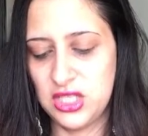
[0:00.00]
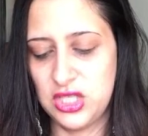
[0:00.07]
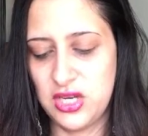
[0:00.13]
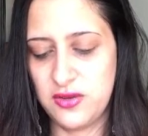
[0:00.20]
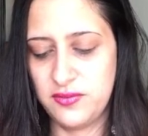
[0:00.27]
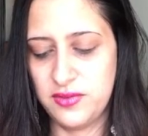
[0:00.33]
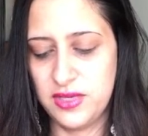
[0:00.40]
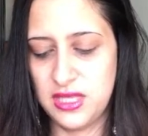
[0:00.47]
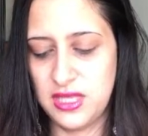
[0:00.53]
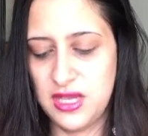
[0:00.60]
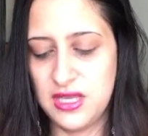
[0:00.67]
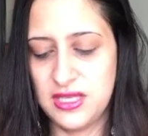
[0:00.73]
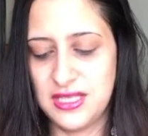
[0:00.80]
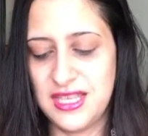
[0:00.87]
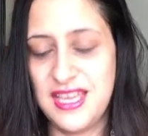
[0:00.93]
to share with
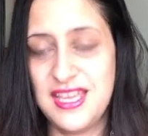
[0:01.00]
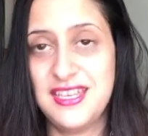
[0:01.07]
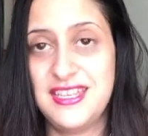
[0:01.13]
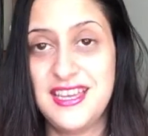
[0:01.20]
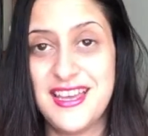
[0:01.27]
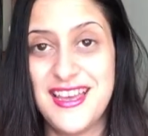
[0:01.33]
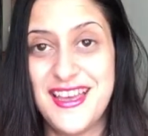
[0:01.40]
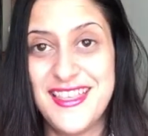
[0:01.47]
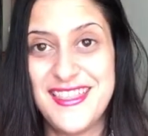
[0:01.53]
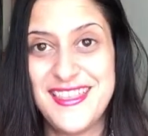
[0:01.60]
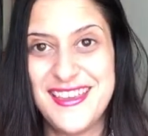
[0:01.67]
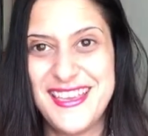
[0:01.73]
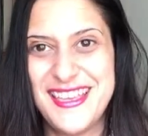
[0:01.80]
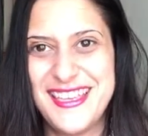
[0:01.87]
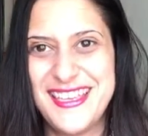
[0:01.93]
us? Any
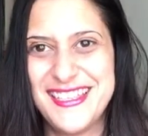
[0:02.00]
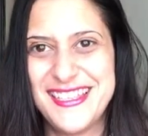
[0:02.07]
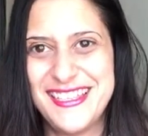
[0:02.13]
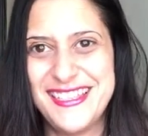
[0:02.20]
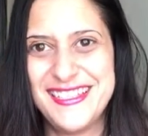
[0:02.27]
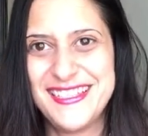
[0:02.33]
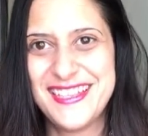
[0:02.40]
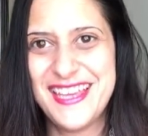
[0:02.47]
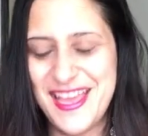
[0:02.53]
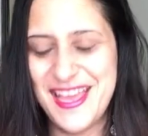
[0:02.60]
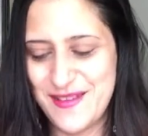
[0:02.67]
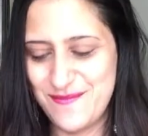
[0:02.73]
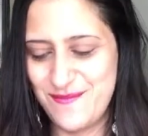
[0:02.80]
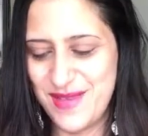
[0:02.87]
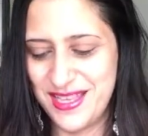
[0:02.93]
other healing
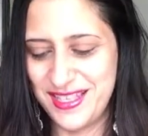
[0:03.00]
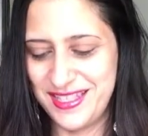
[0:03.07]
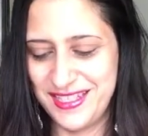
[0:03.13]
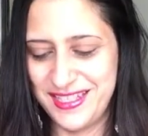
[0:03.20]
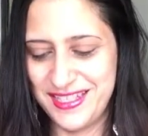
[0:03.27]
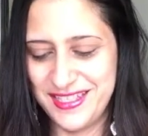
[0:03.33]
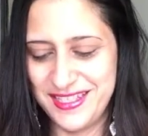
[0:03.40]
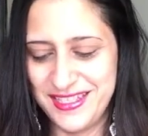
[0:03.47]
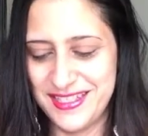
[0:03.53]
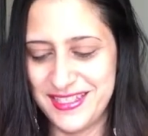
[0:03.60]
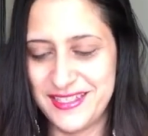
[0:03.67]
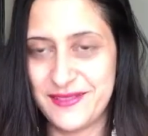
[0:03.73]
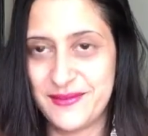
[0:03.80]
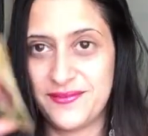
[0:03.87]
messages?